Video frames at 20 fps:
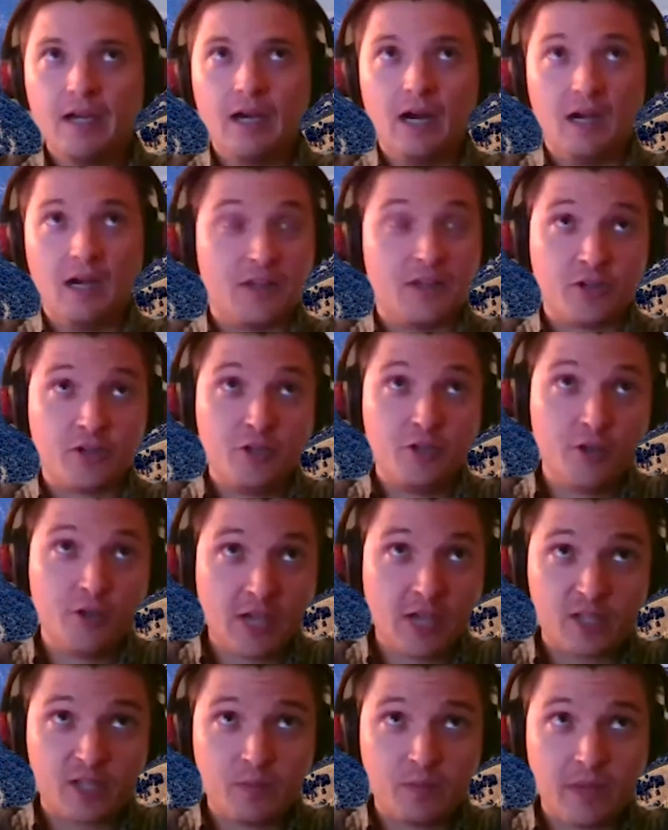Another huge
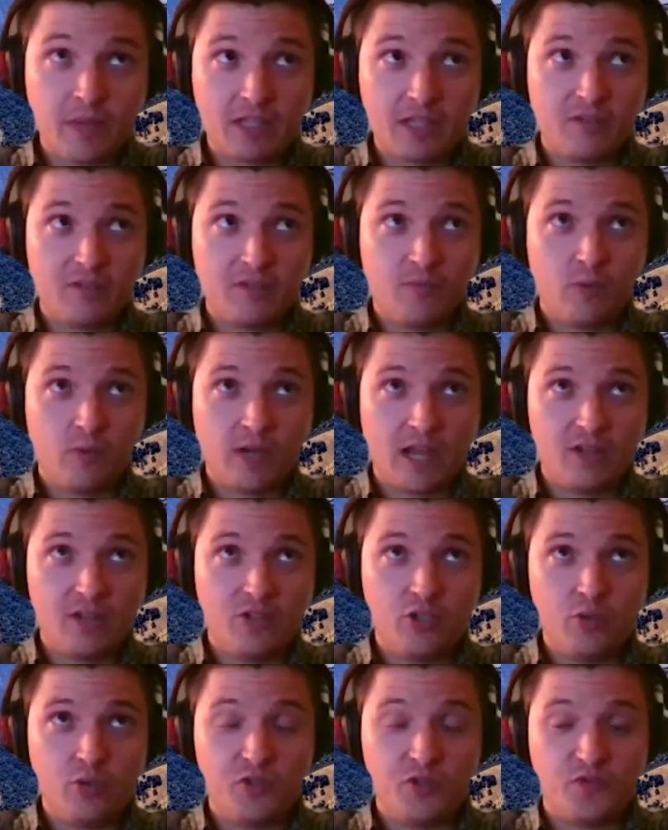aspect of what I
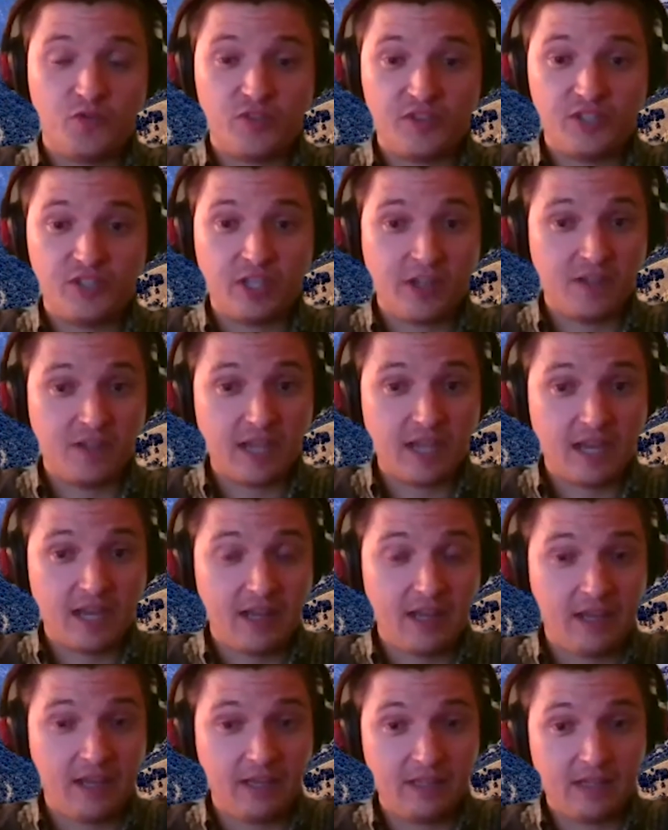do is
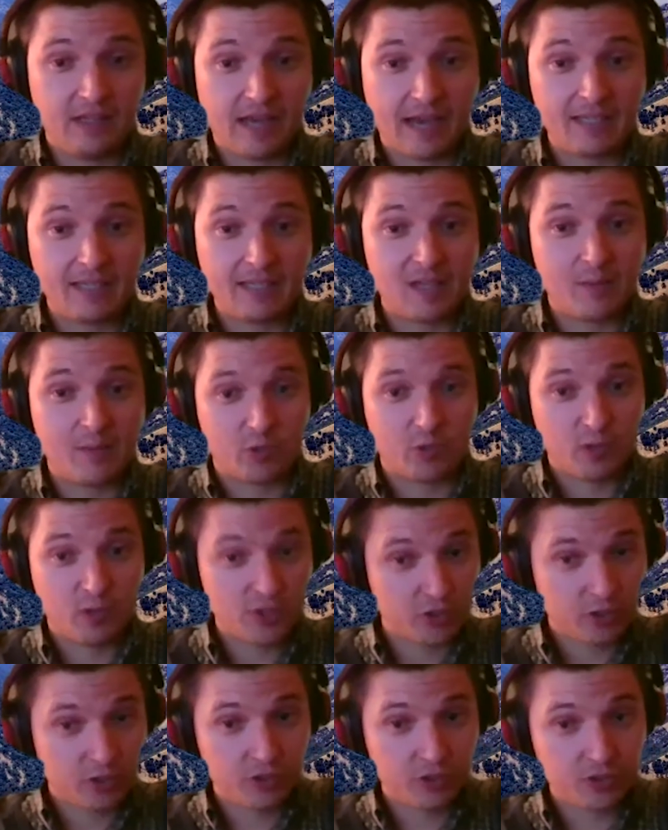facilitating academic
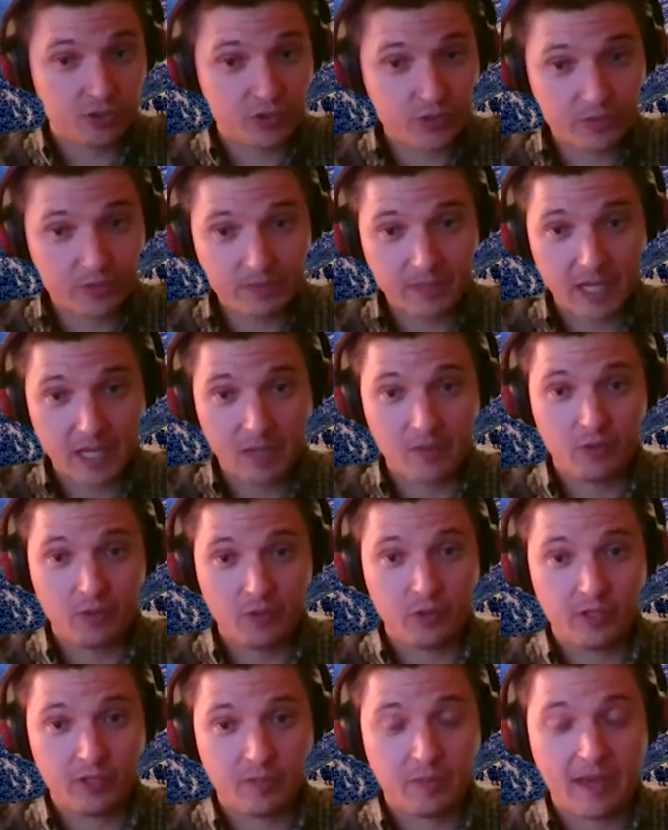researchers. If you
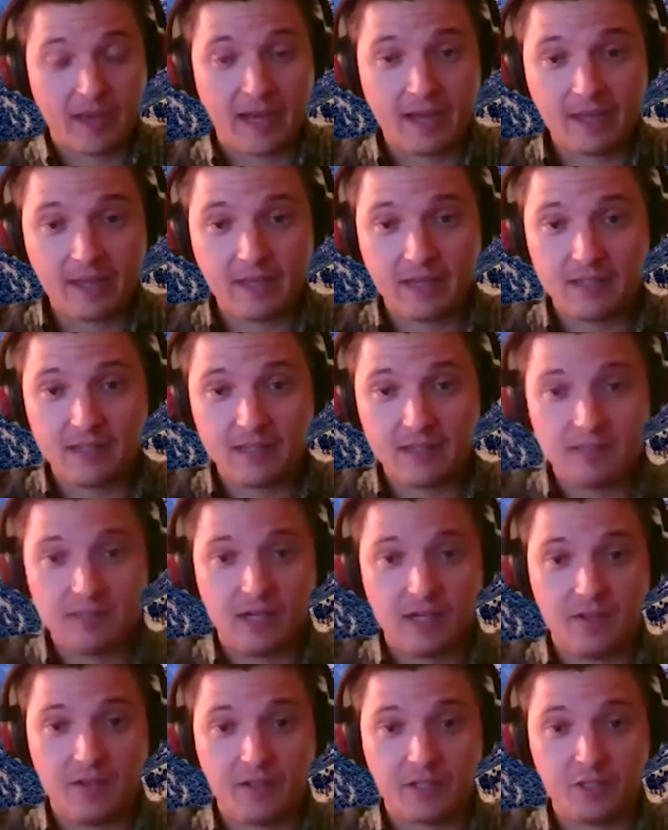look back at
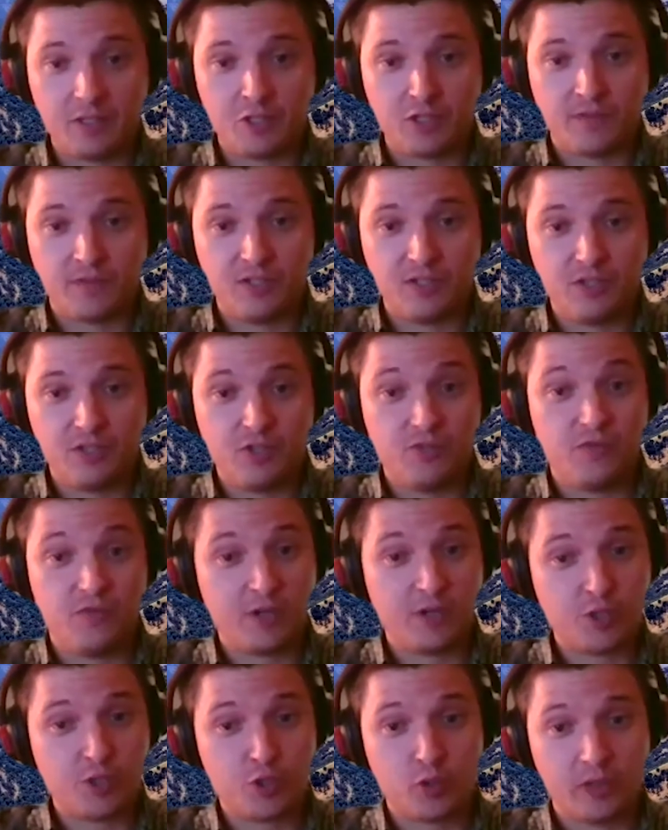the Conservancy's
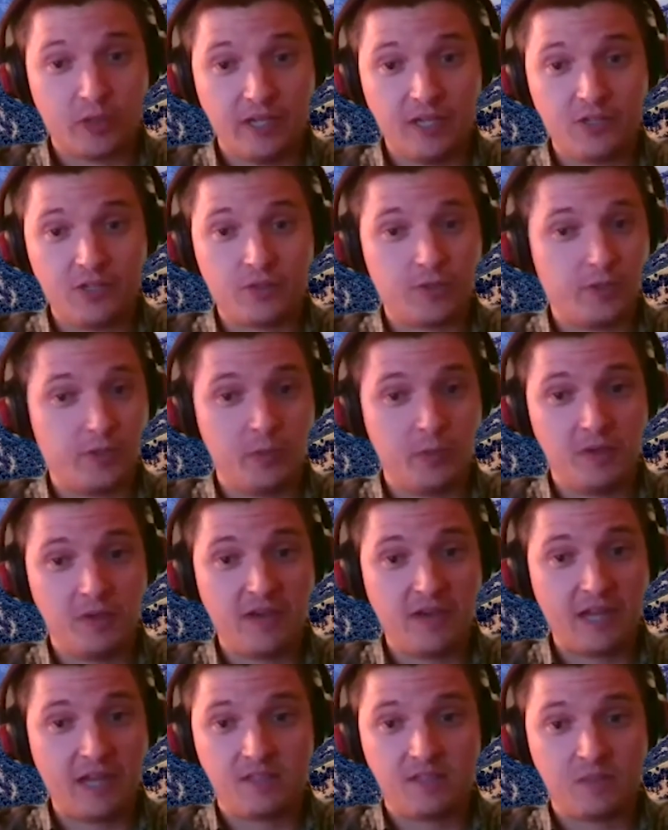very short history, we've
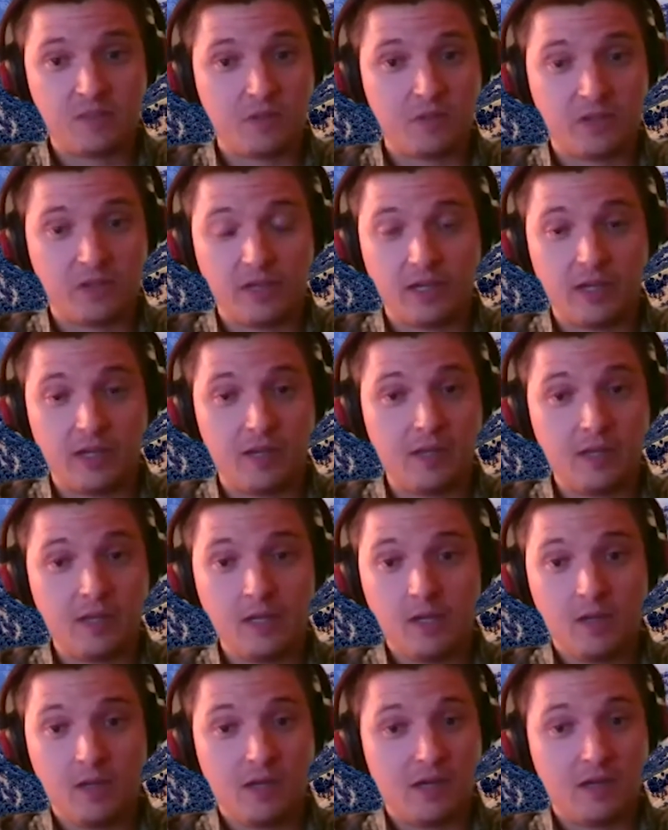had some of the
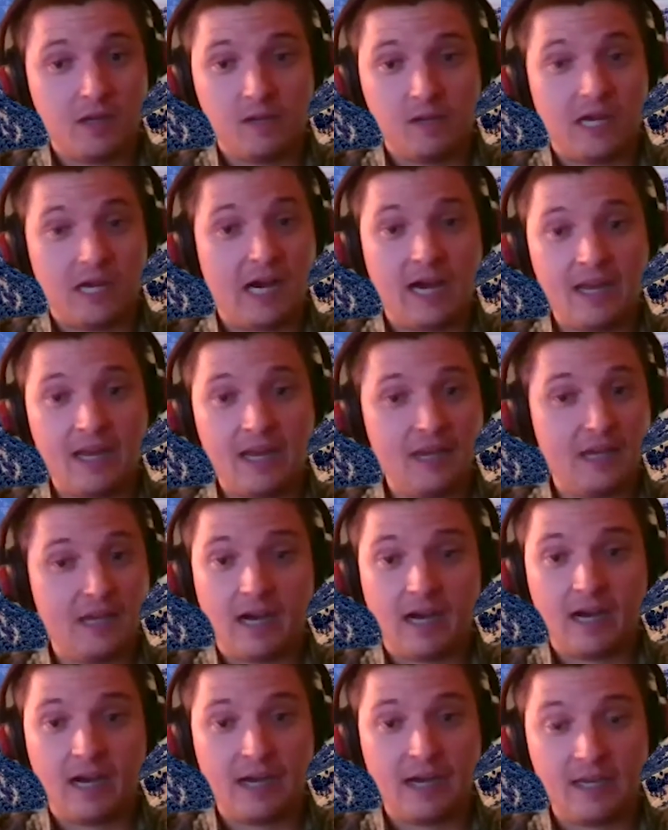
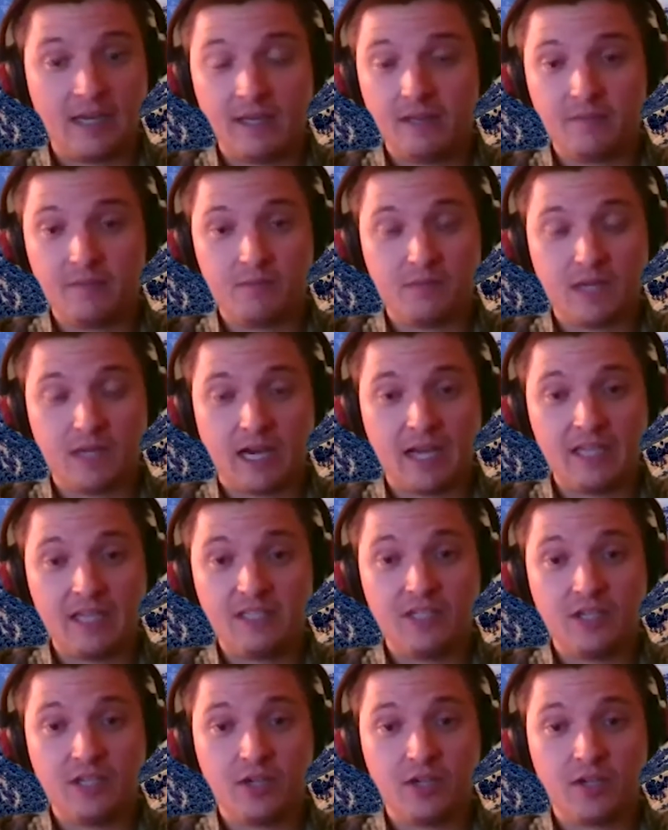highest
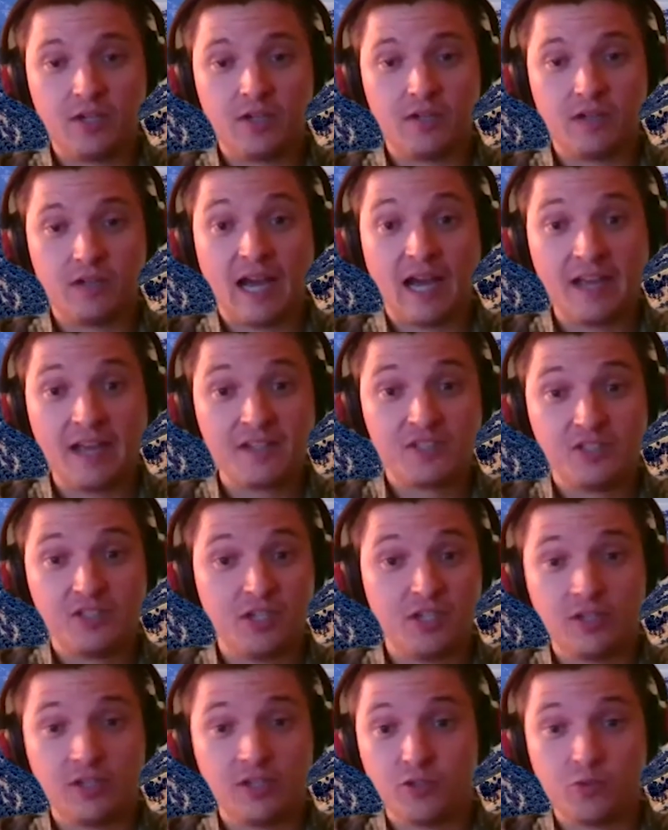
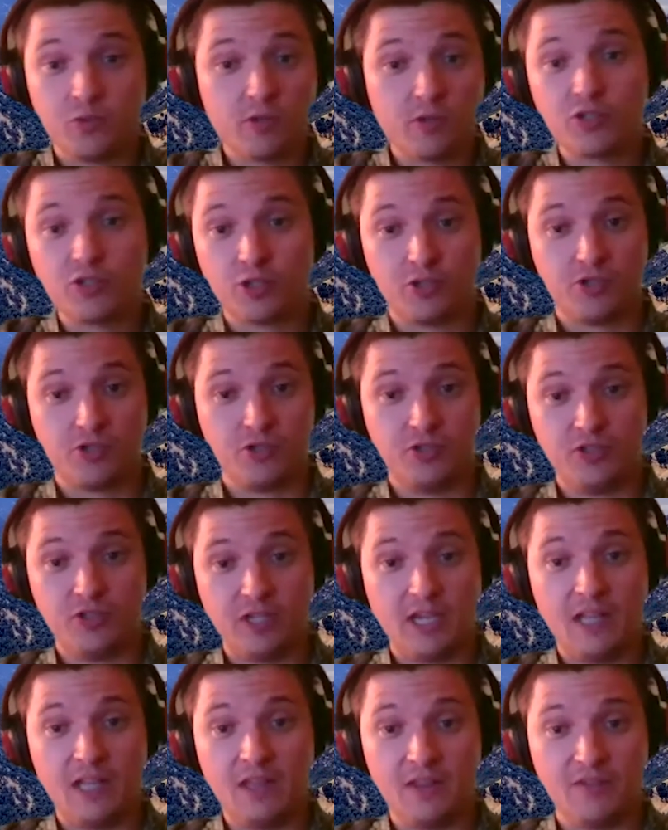tier researchers
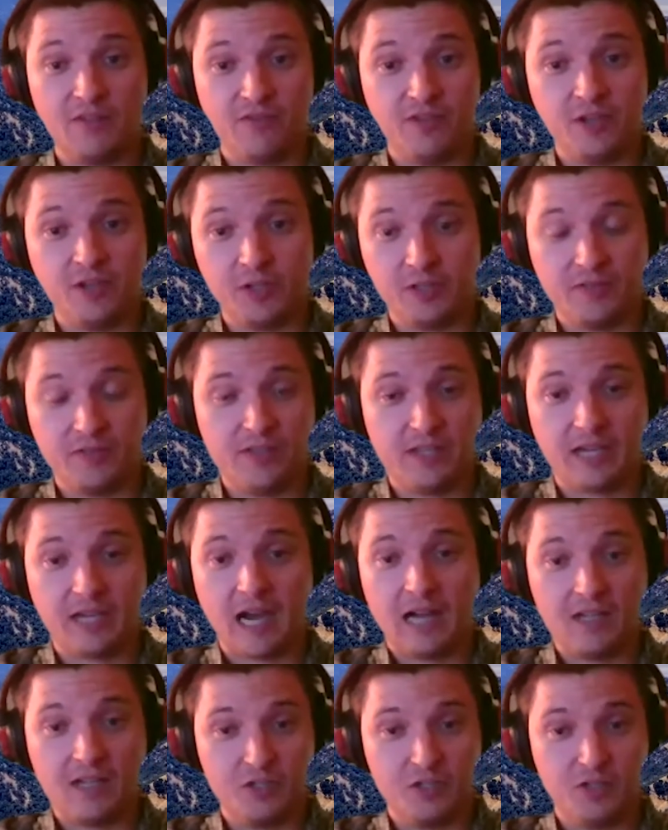in the field of
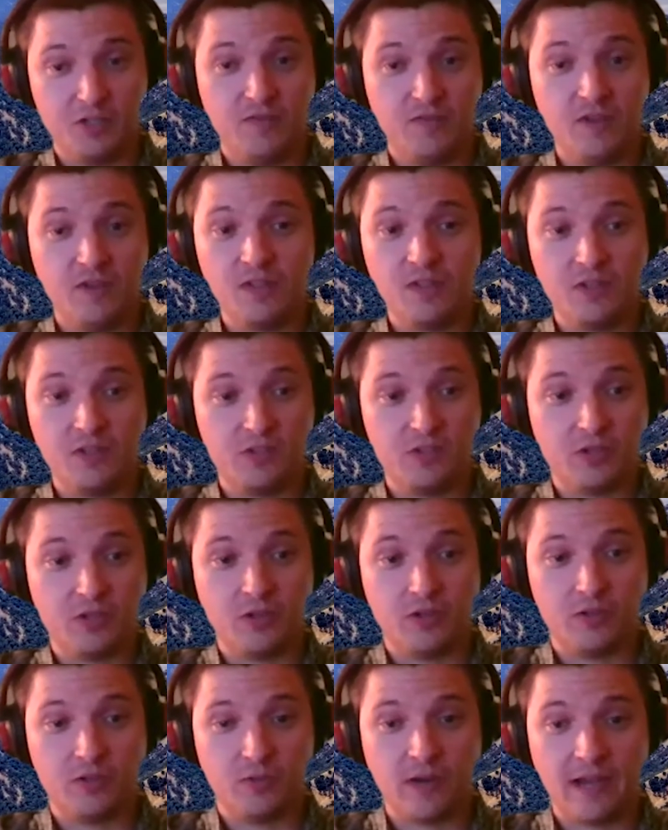ecology visit
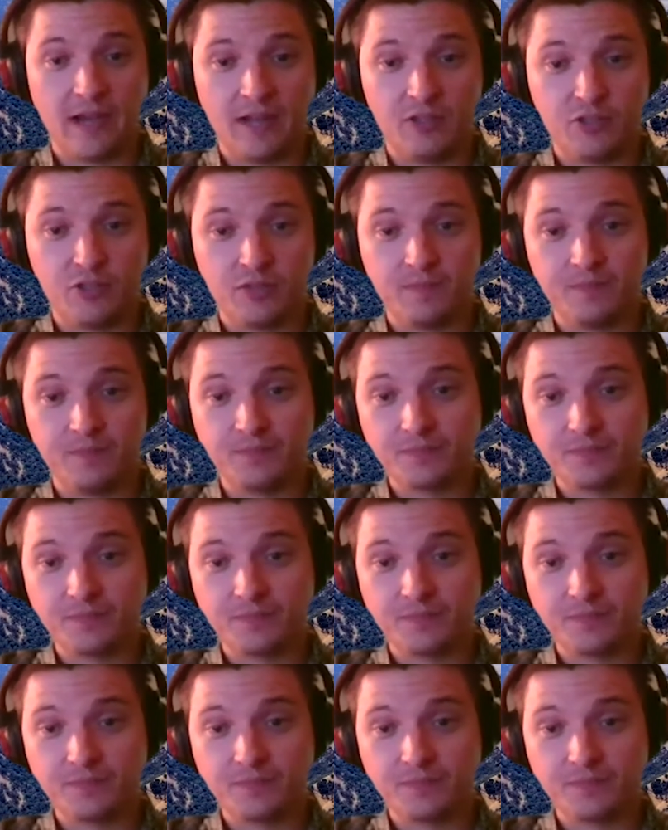Tejon Ranch,